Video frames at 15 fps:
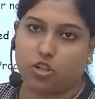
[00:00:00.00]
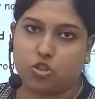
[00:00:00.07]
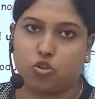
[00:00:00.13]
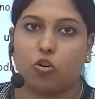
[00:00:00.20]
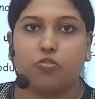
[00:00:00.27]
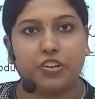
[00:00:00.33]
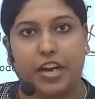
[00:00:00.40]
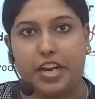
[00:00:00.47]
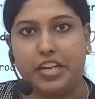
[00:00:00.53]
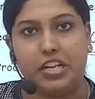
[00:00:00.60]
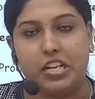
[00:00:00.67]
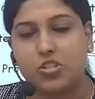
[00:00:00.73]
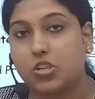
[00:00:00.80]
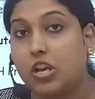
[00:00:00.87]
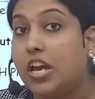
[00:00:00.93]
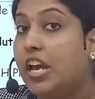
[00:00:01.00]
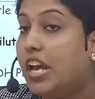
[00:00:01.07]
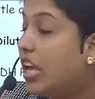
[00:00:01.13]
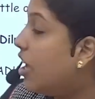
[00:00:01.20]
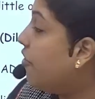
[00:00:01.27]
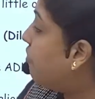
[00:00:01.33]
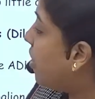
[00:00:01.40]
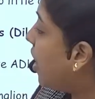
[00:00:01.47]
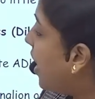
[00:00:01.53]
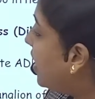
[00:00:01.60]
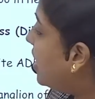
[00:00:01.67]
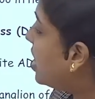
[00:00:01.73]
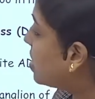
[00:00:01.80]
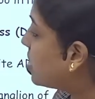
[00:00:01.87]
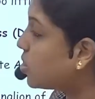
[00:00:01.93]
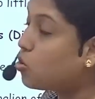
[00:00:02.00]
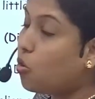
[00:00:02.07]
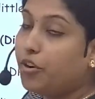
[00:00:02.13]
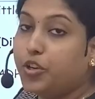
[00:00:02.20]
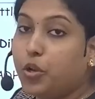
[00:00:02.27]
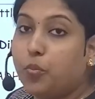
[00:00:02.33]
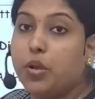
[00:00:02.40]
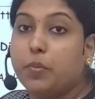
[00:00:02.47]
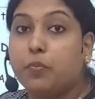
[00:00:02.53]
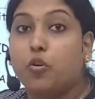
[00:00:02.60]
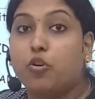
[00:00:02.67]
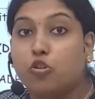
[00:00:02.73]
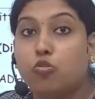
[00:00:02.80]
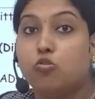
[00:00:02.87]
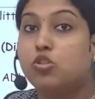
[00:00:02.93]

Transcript: of ADH. If ADH is going to be produced